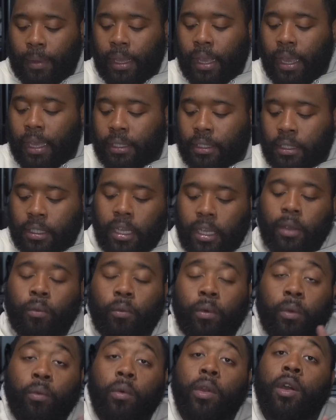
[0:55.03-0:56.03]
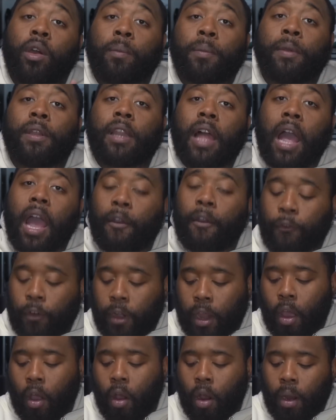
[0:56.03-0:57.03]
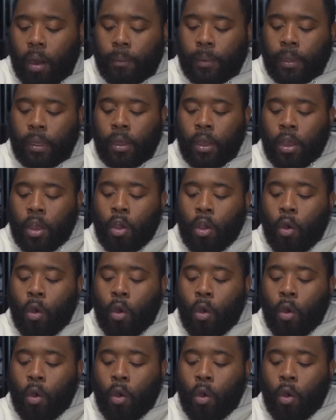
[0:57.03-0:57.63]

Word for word: EST. We will be live for that, Army,